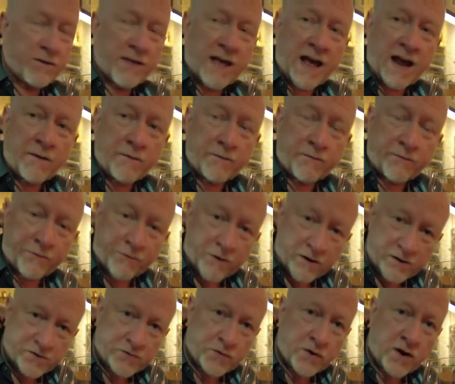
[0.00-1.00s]
that
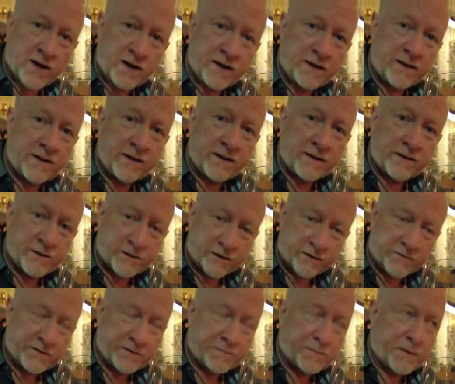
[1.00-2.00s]
frustrated the
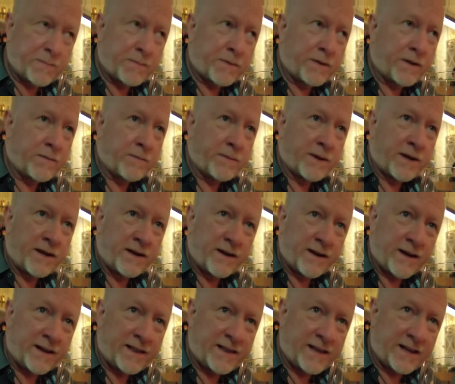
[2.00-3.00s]
service people a bit, and
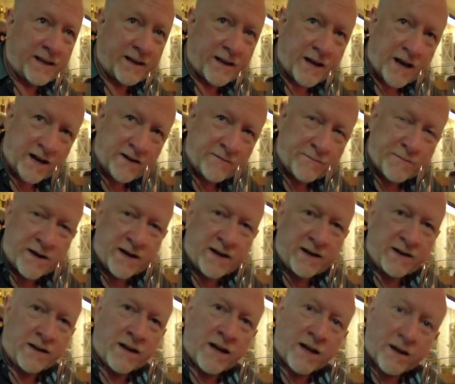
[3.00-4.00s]
I think kind of made
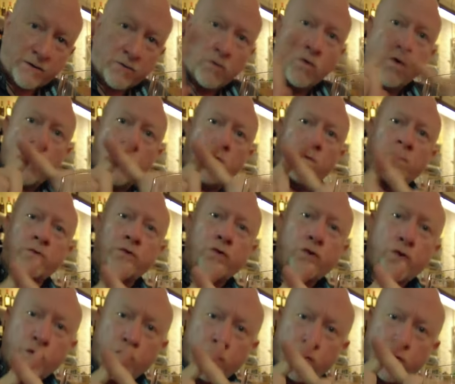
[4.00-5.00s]
it like, oh, do
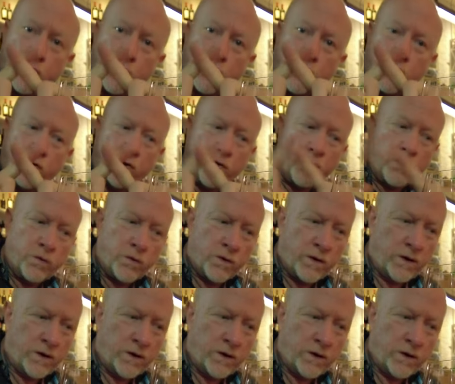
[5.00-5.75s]
do do do do do.